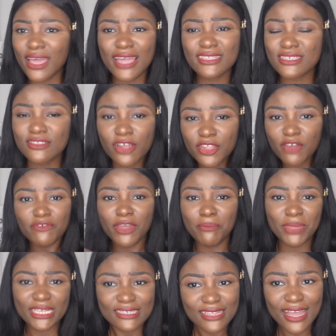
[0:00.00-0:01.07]
It's none of your
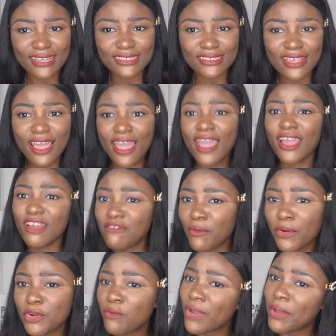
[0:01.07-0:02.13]
business if I
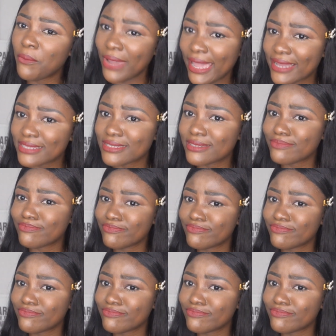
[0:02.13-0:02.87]
want to wear wigs,